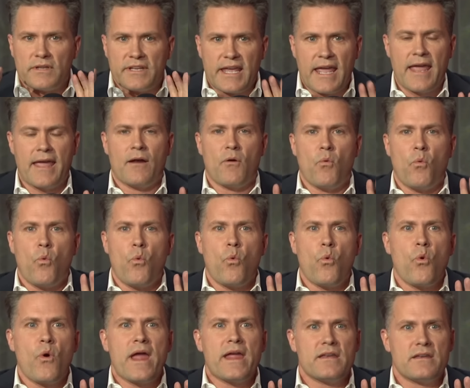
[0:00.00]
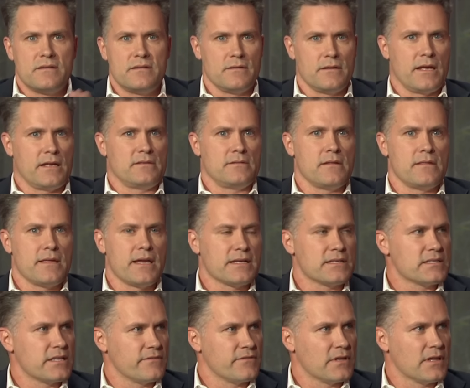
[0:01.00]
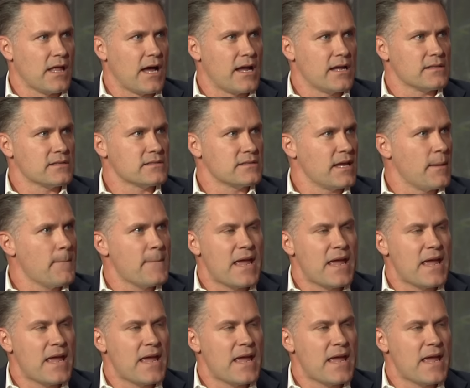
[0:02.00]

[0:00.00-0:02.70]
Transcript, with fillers: can't wait to get to Thanksgiving Lions.